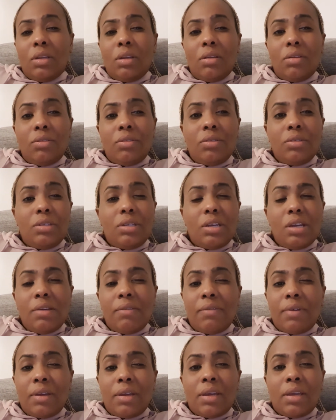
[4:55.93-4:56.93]
don't
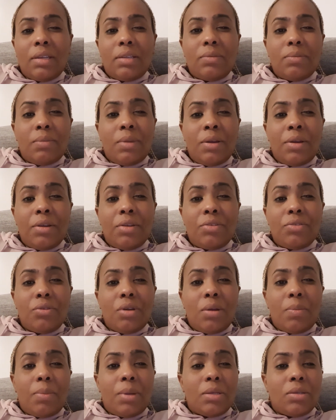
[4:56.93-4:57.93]
ever get married to a
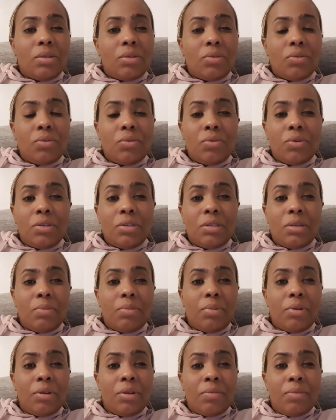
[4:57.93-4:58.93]
person who is
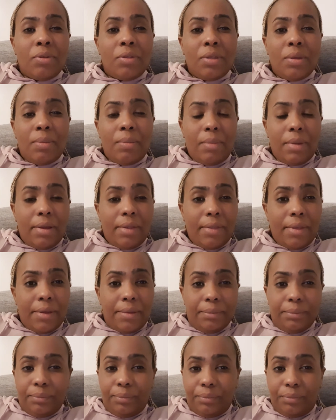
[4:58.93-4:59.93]
employed with the mother.
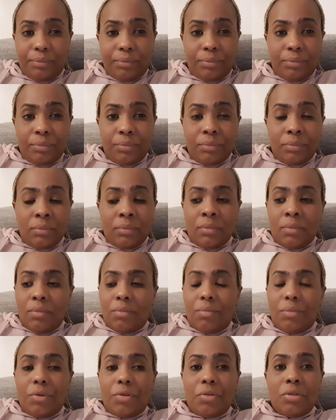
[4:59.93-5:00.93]

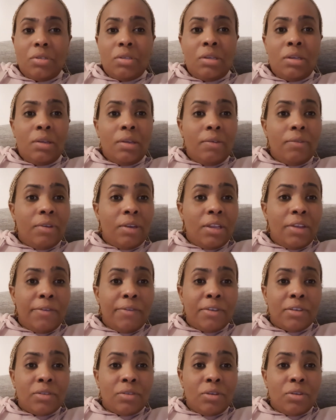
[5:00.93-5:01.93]
because even if
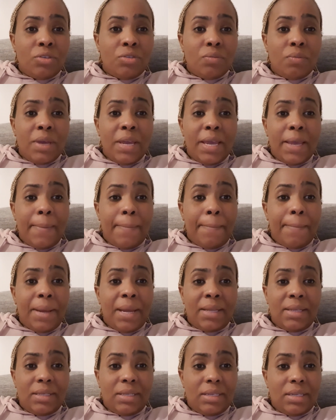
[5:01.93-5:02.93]
he's going to buy a
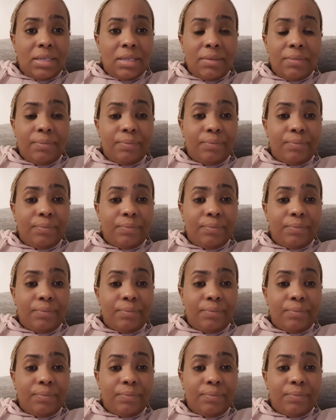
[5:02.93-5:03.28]
panty,